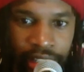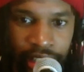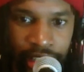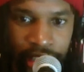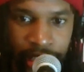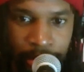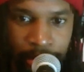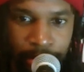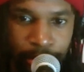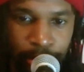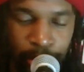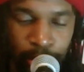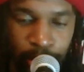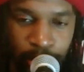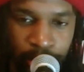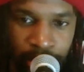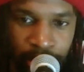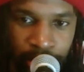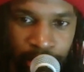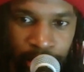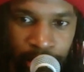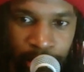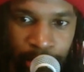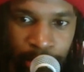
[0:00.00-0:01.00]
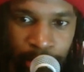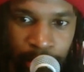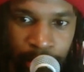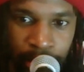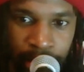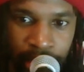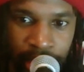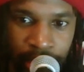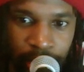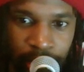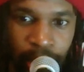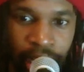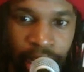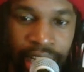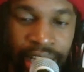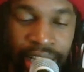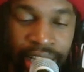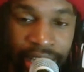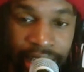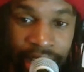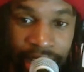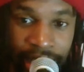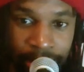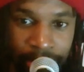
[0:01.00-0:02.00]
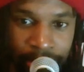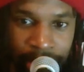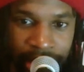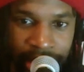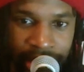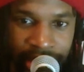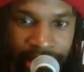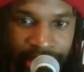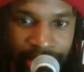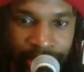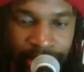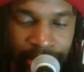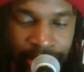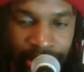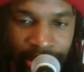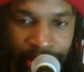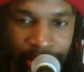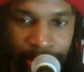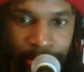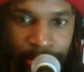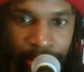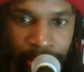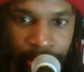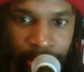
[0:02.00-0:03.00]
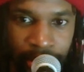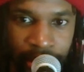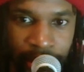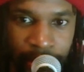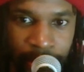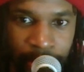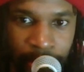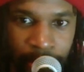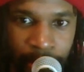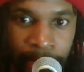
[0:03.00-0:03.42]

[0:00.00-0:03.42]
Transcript: him known to the public, while not many is known to the public,